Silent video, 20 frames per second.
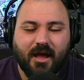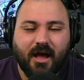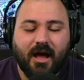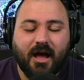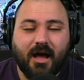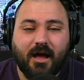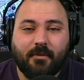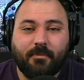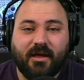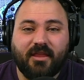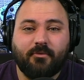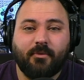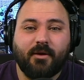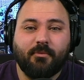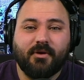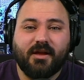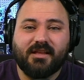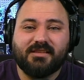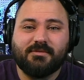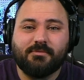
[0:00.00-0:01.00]
Uh, by the way,
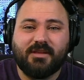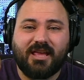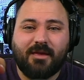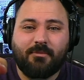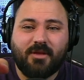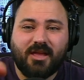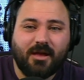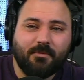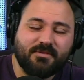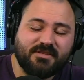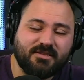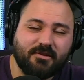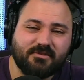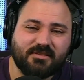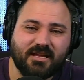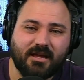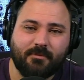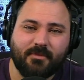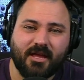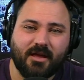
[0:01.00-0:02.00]
we got some gaming
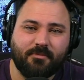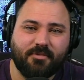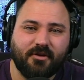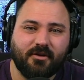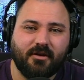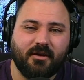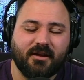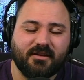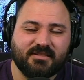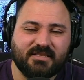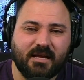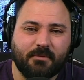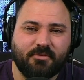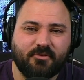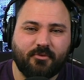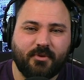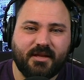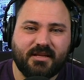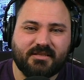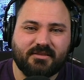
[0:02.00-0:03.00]
episodes coming up here in the next
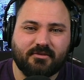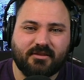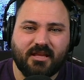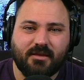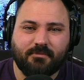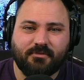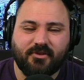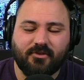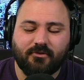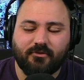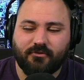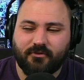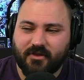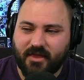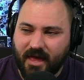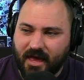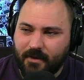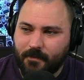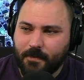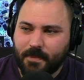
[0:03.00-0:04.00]
couple weeks, so keep tuned for
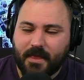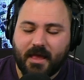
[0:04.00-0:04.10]
that.